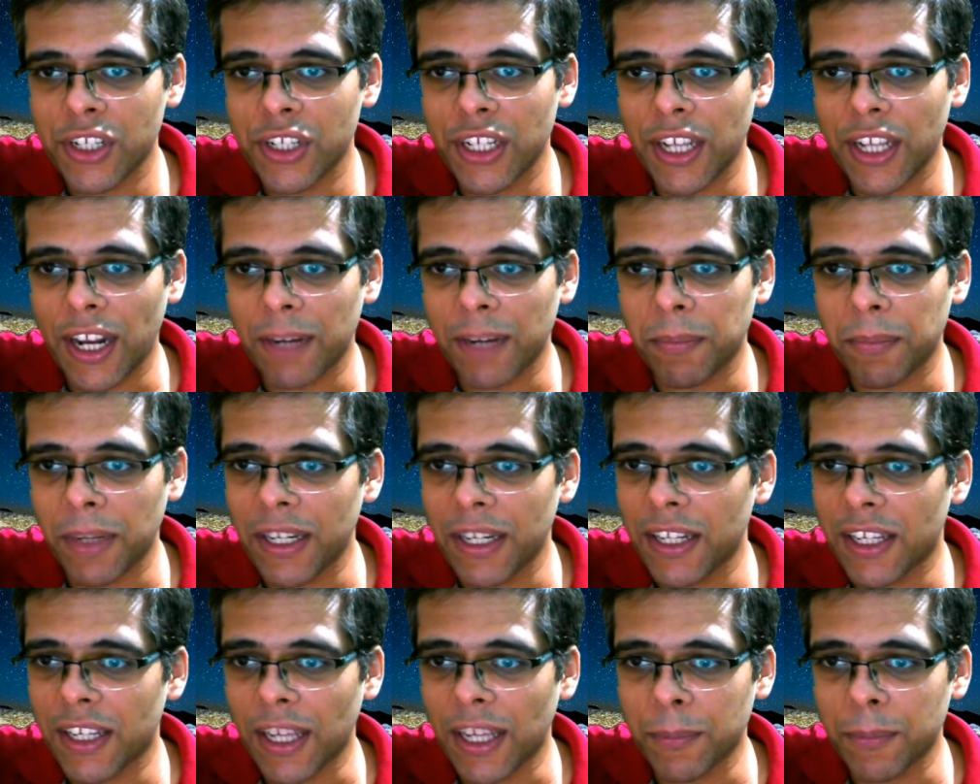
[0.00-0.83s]
He had
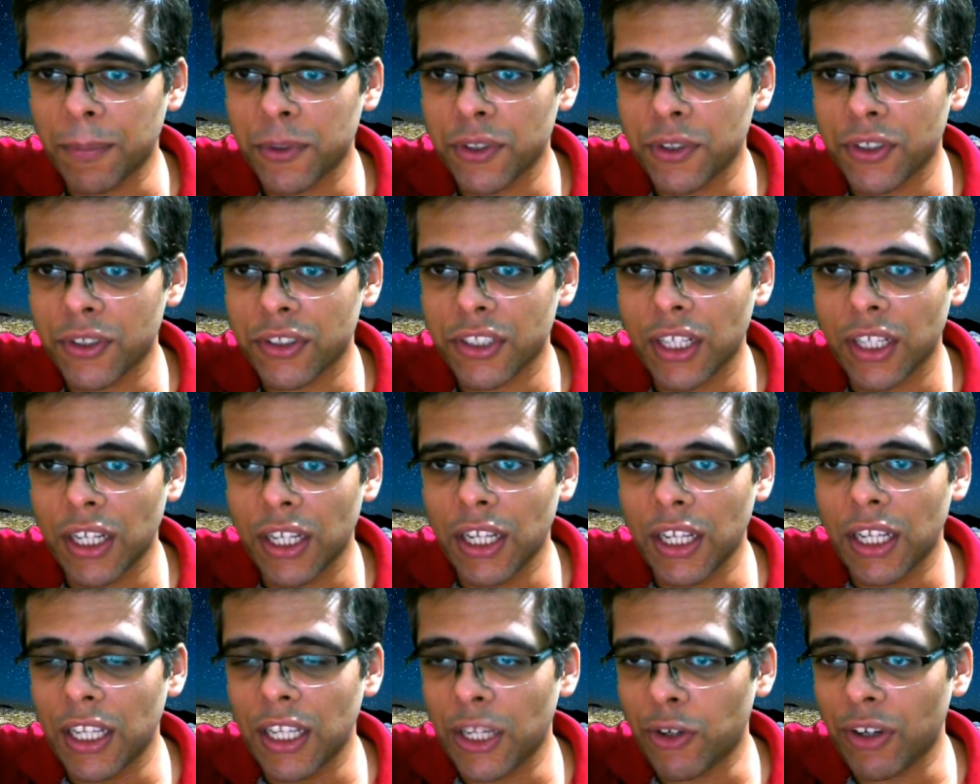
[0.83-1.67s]
many captures,
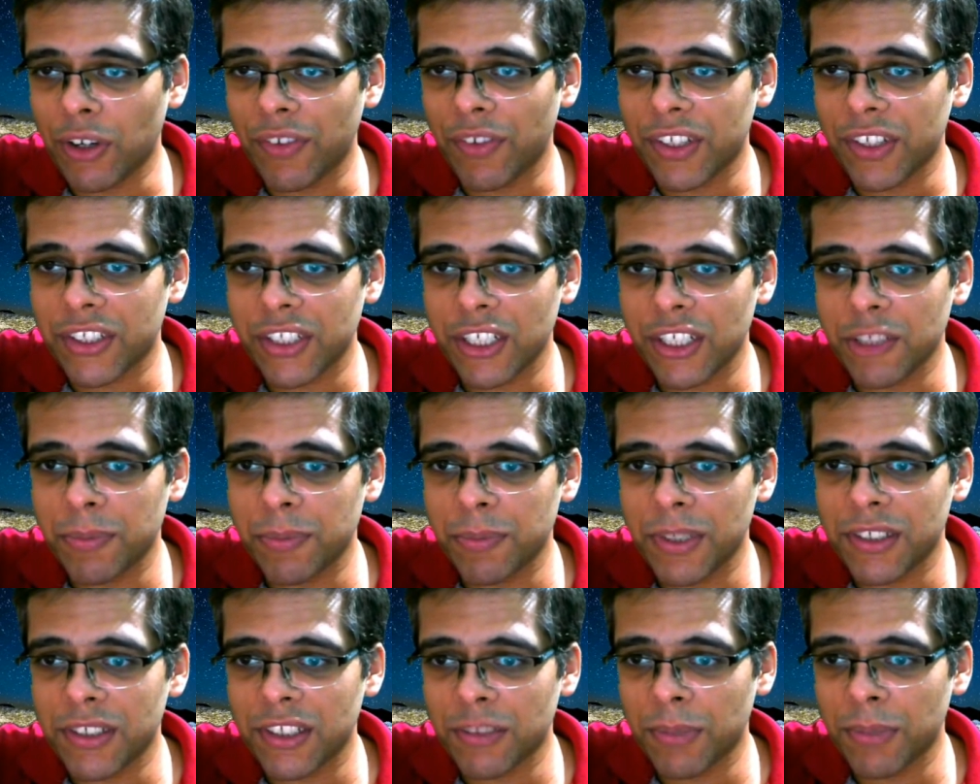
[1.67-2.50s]
he could have exchanged
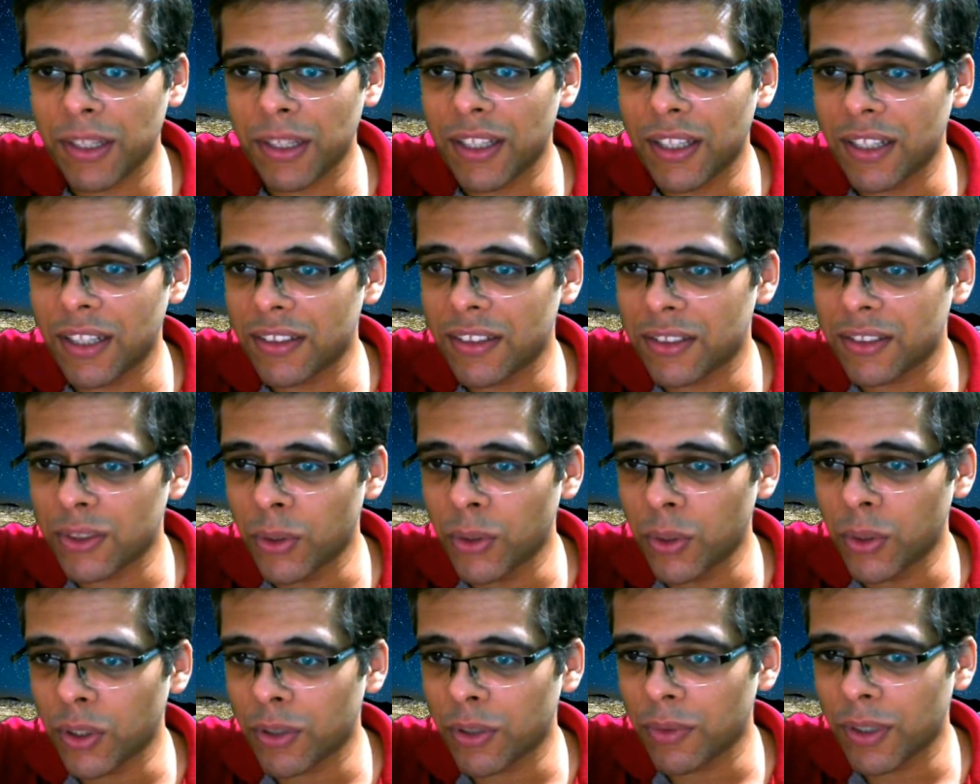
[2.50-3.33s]
pieces, then this
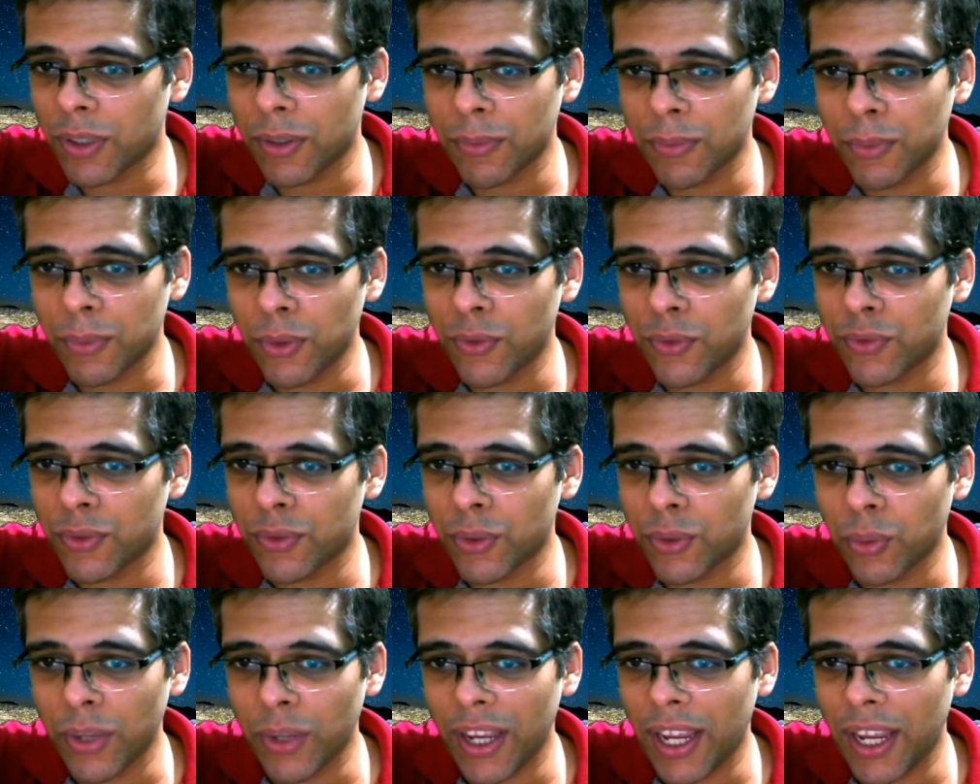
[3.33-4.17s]
rook move
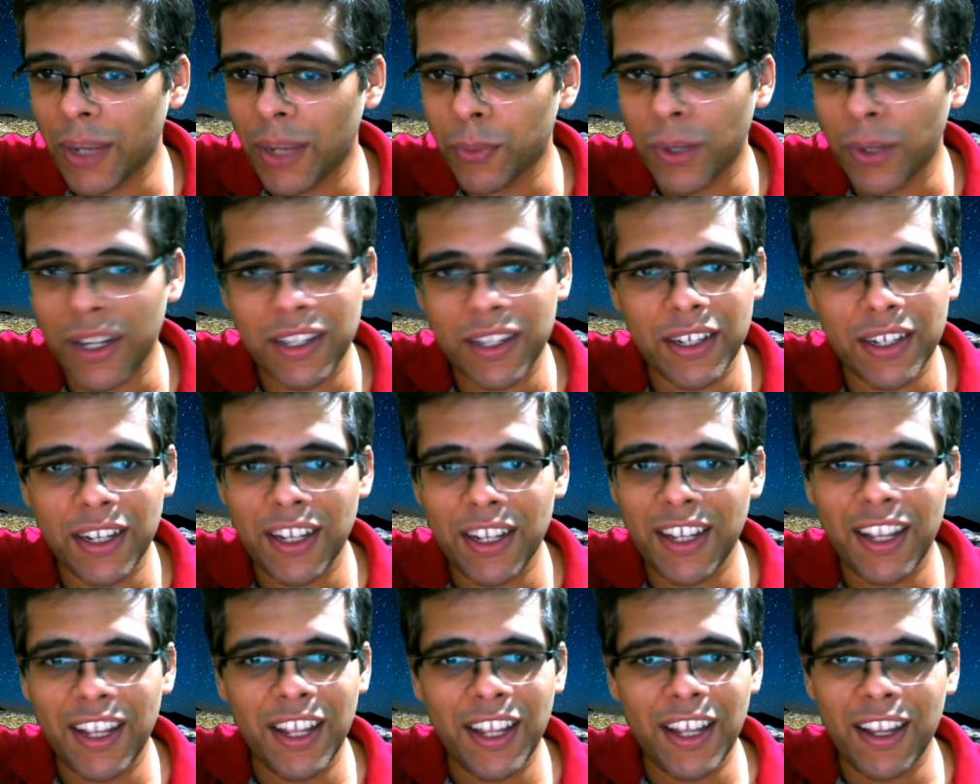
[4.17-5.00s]
to a1
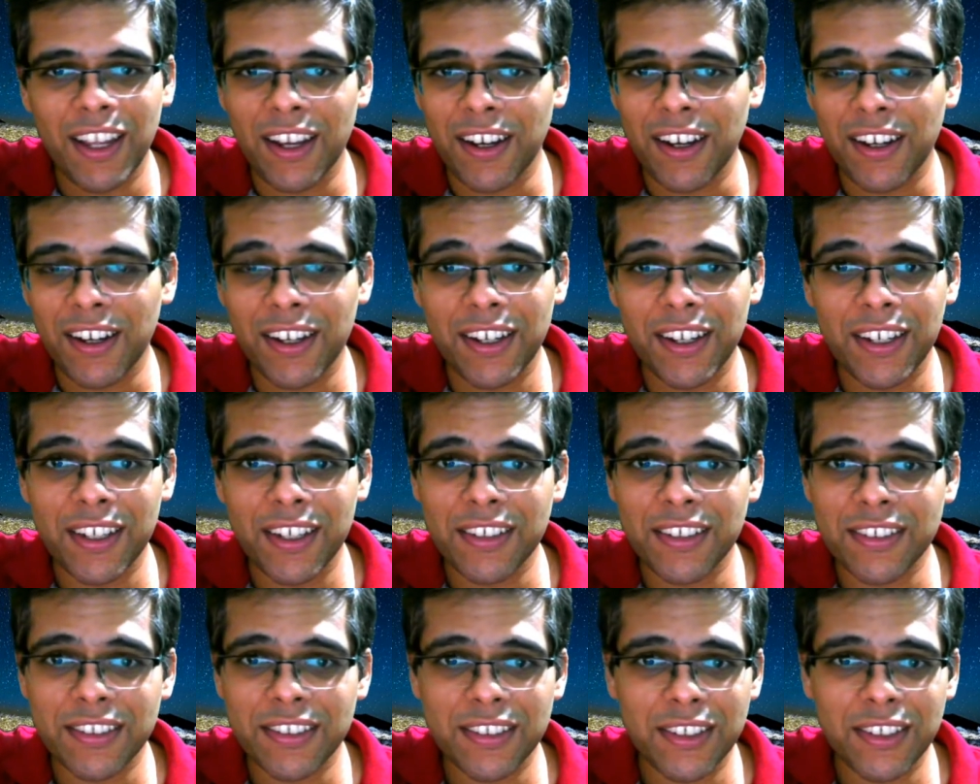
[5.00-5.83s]

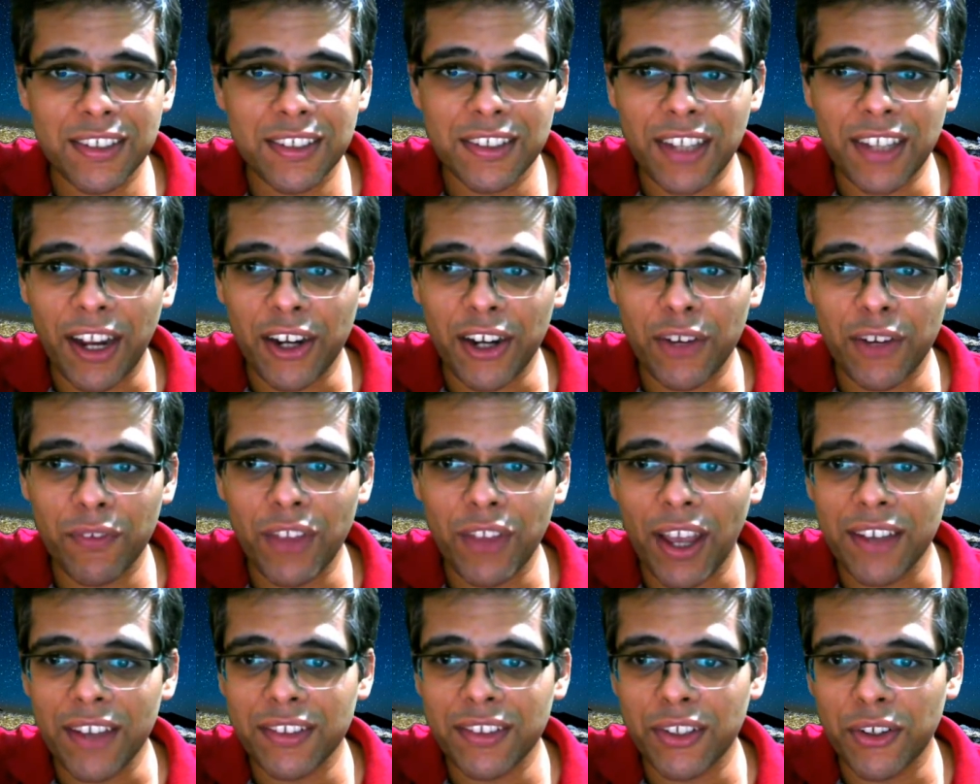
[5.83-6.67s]
is just kind of
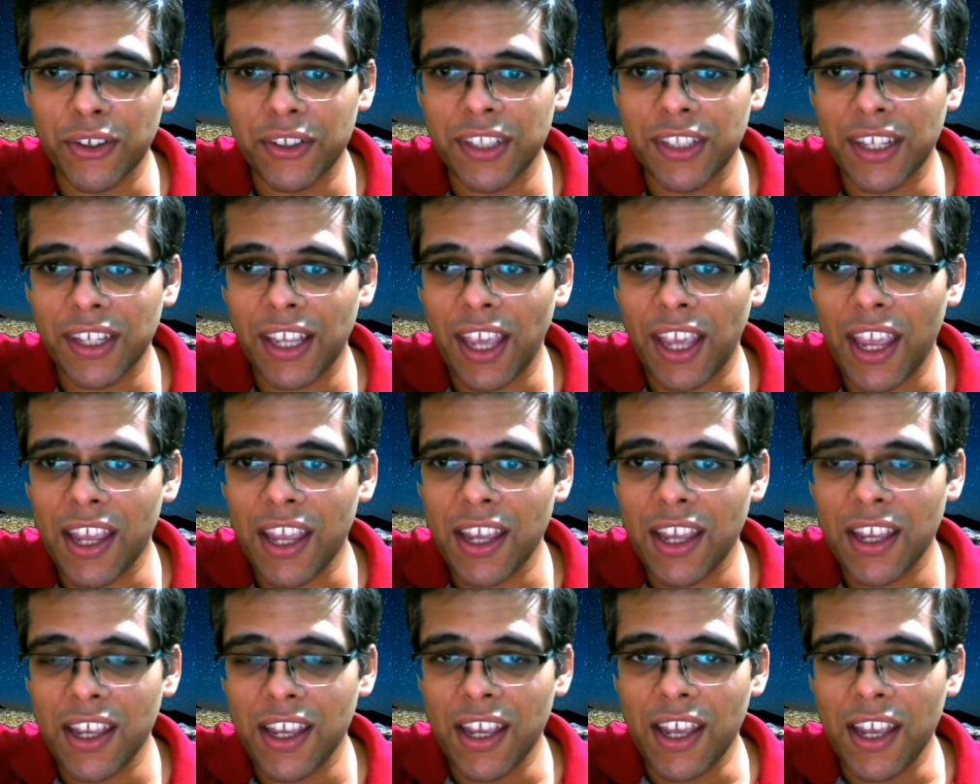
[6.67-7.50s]
the icing on the
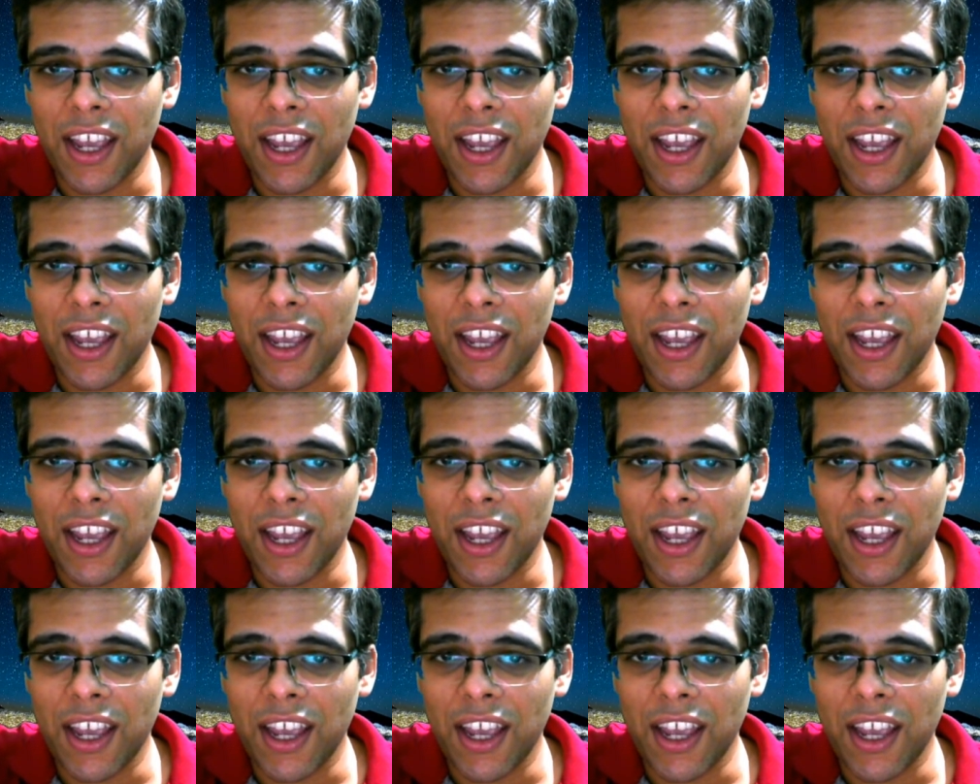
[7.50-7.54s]
cake.